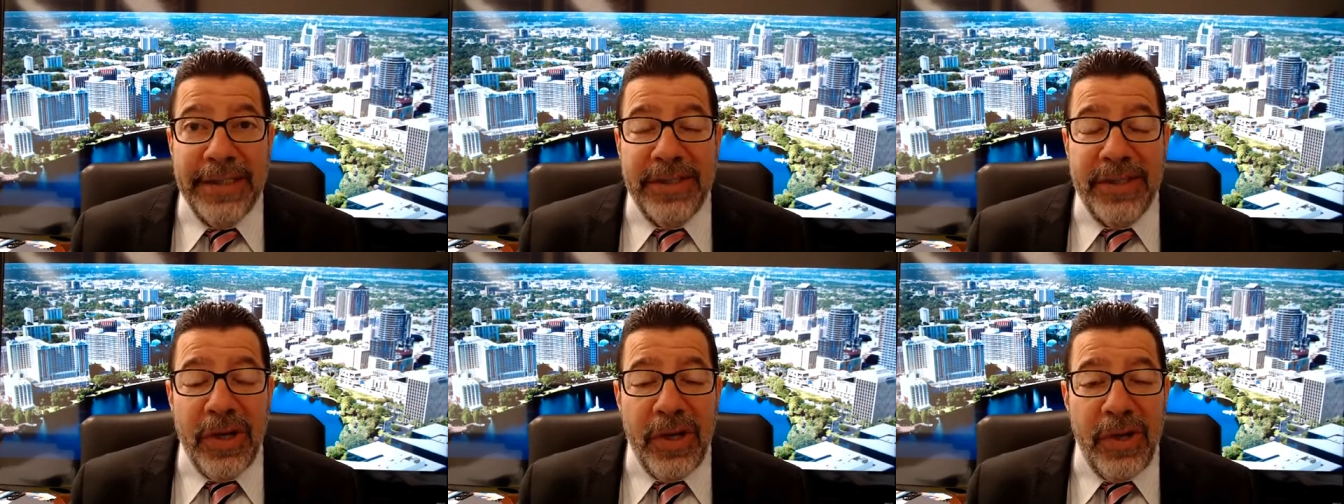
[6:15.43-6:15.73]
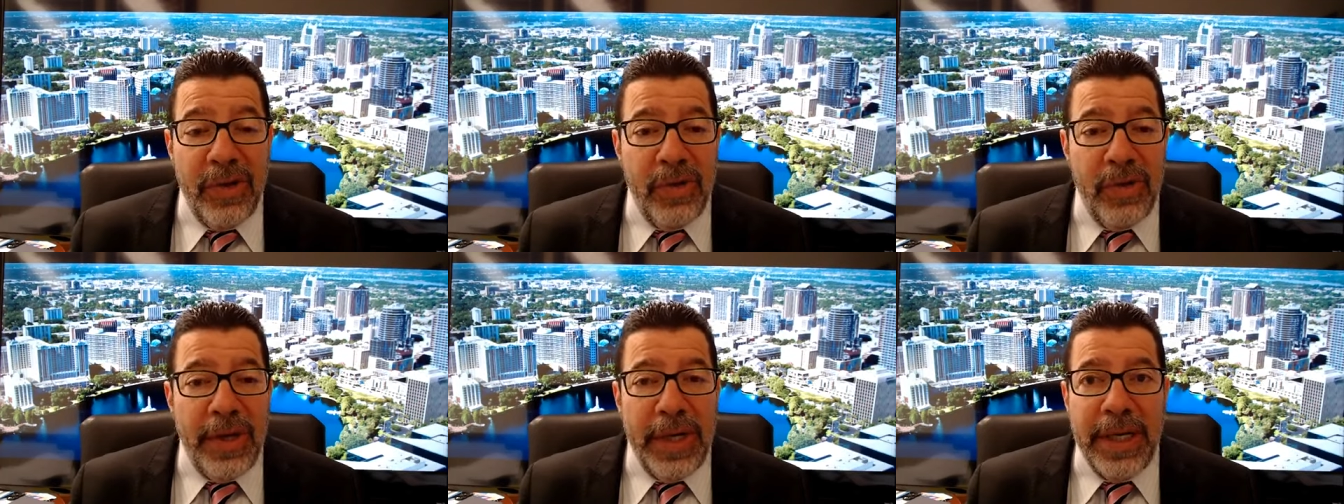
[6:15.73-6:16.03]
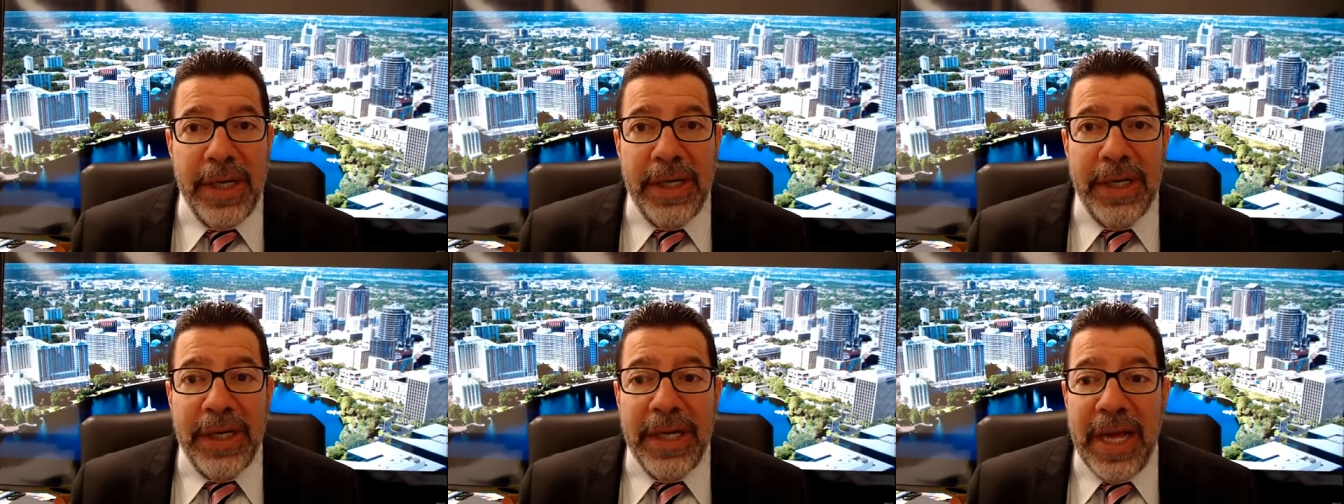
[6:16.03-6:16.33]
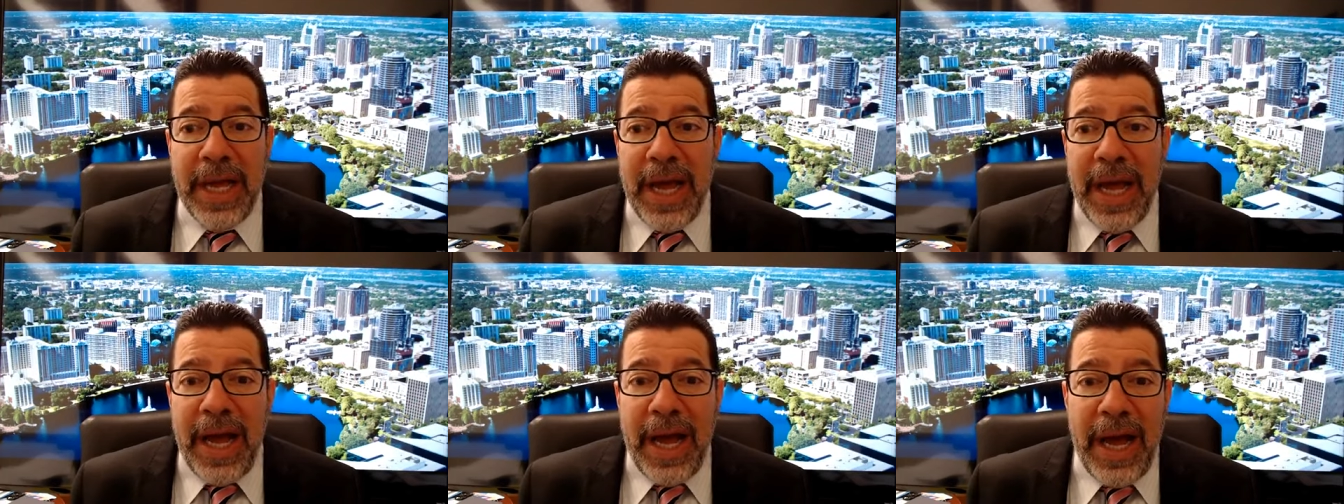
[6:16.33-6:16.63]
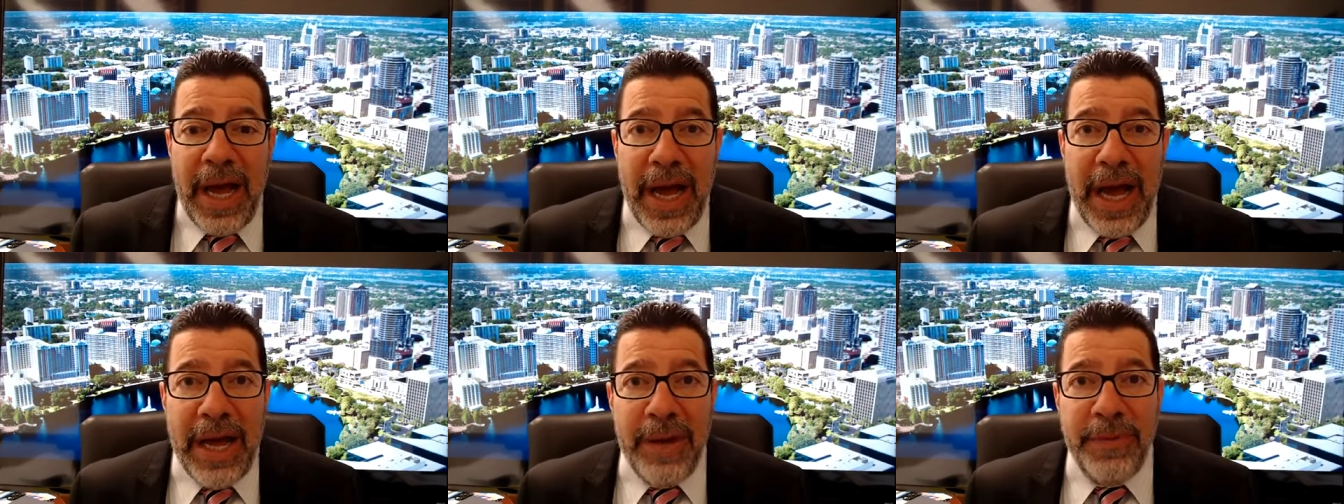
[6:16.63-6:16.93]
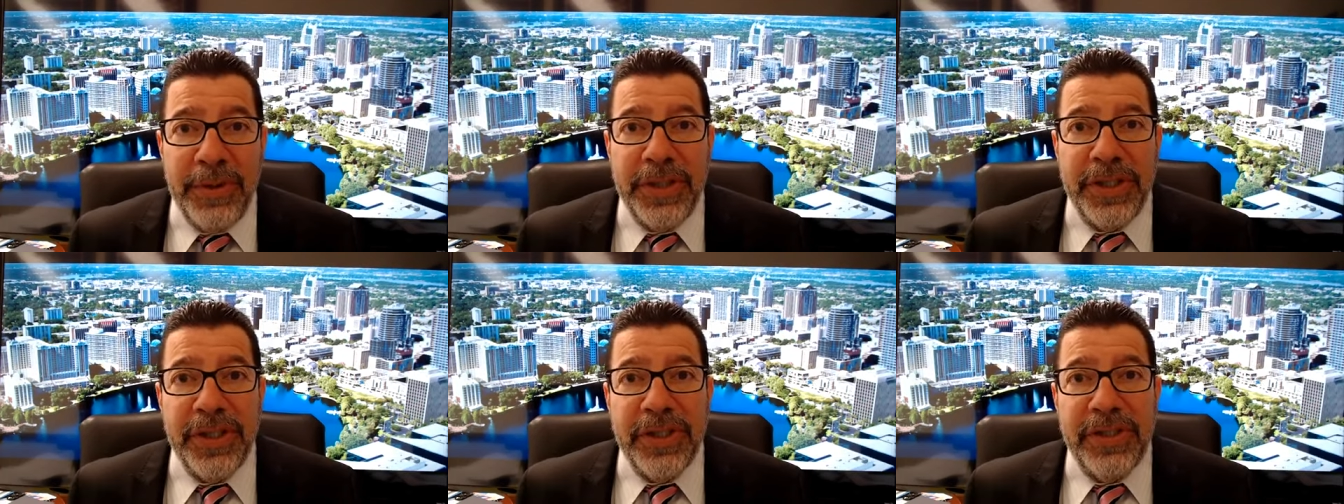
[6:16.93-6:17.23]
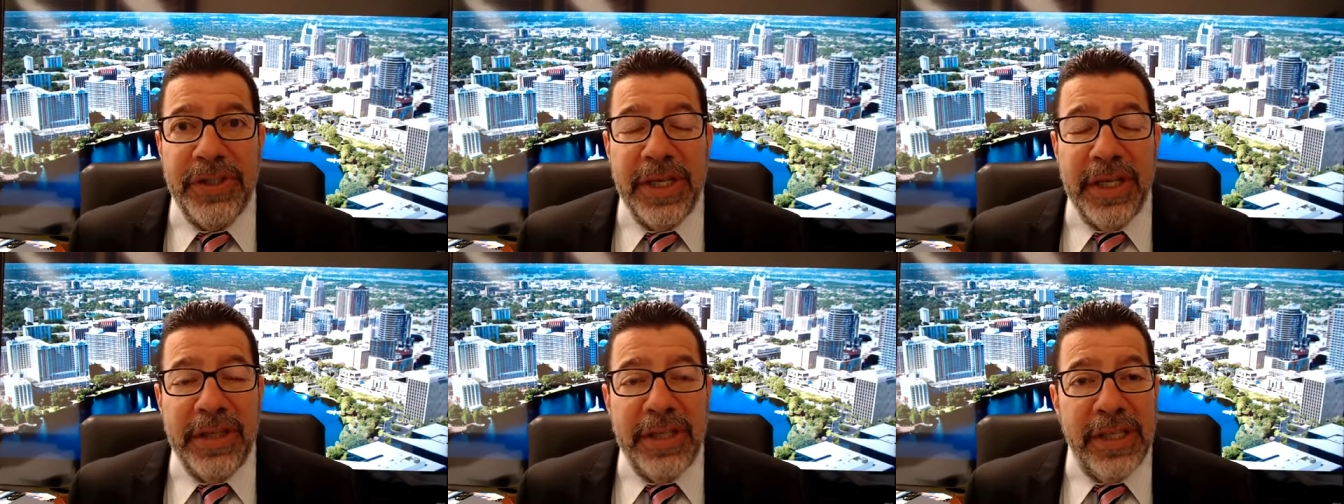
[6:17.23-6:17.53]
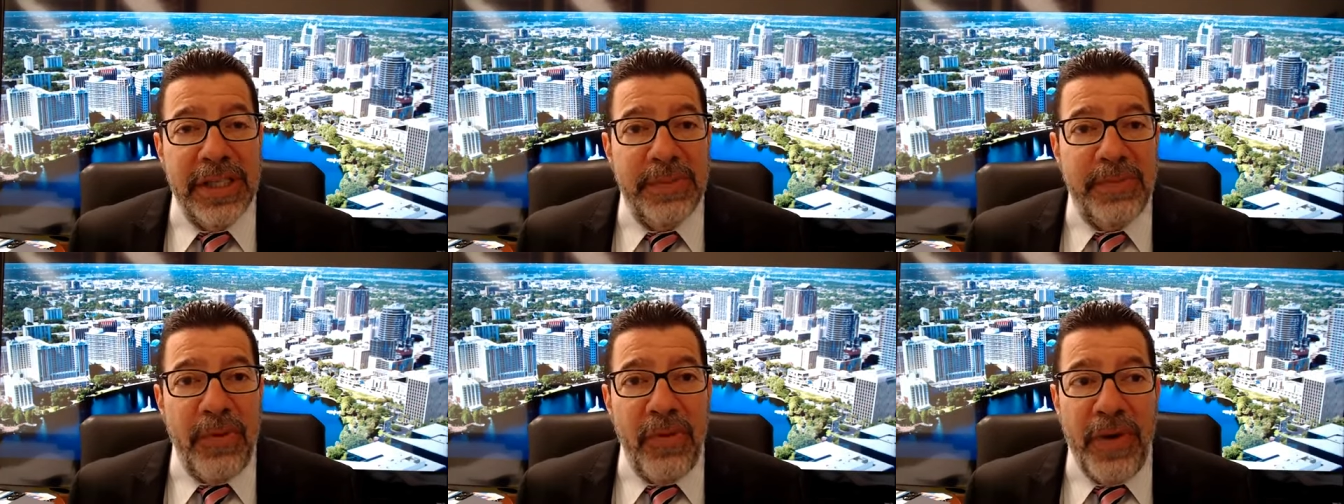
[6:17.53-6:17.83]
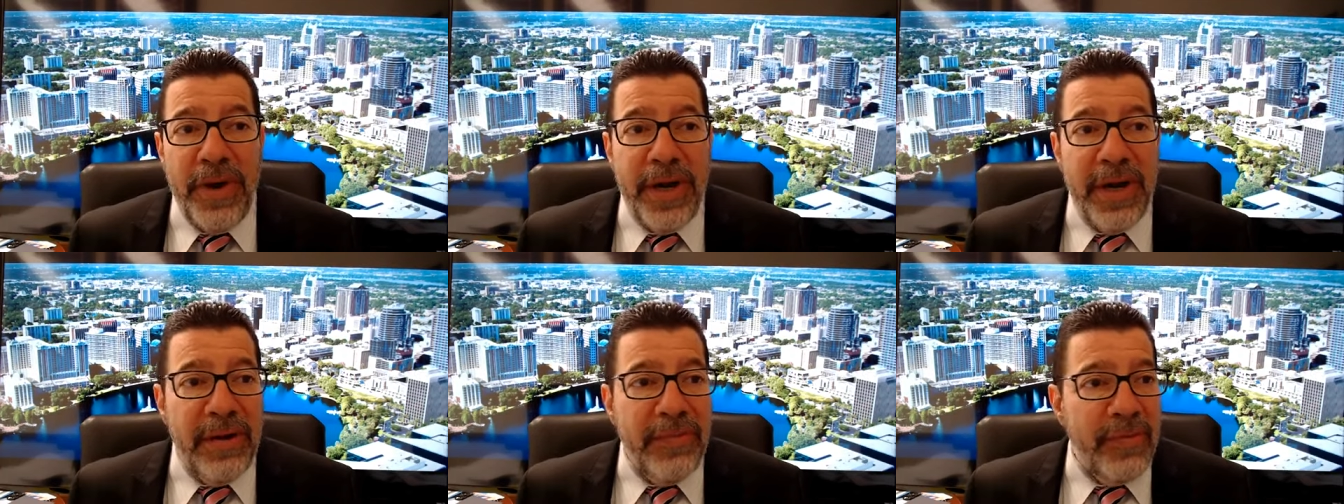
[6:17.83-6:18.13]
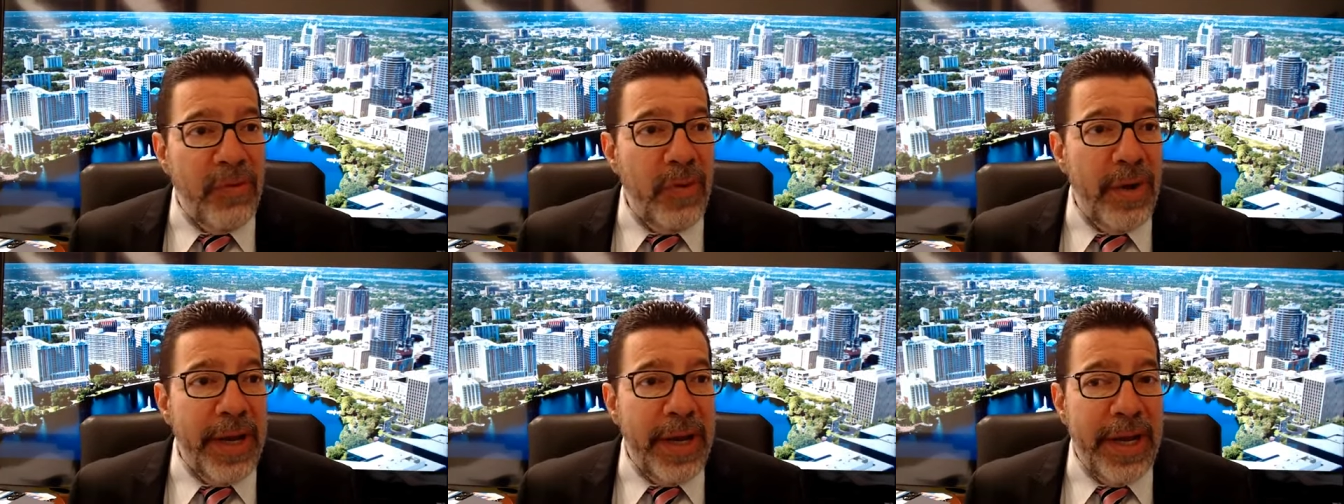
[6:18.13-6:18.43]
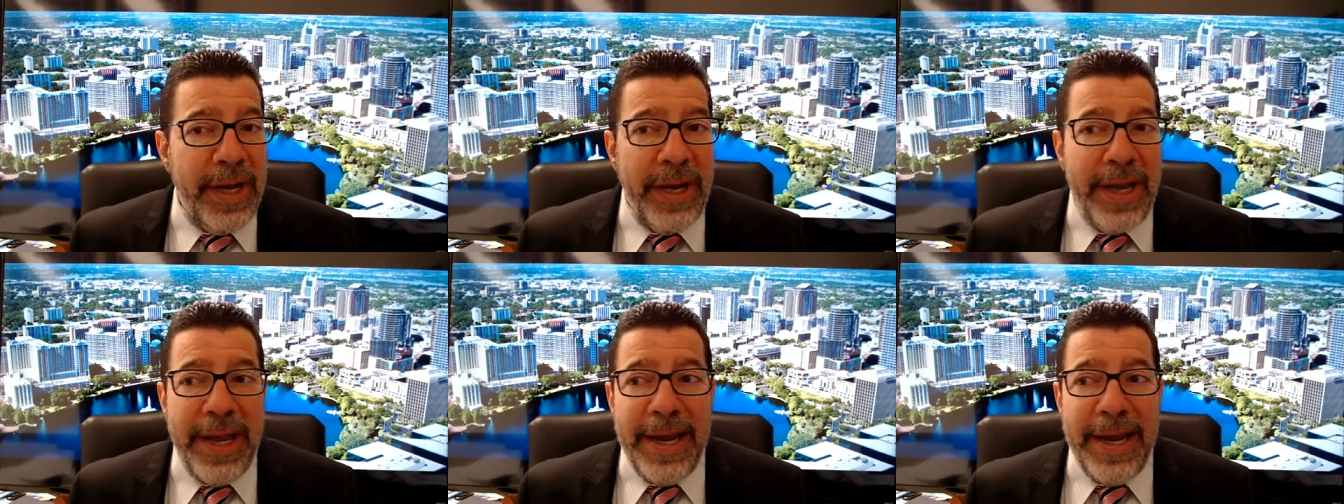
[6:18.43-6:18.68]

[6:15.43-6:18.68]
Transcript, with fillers: So uh, I would just at this point avoid it.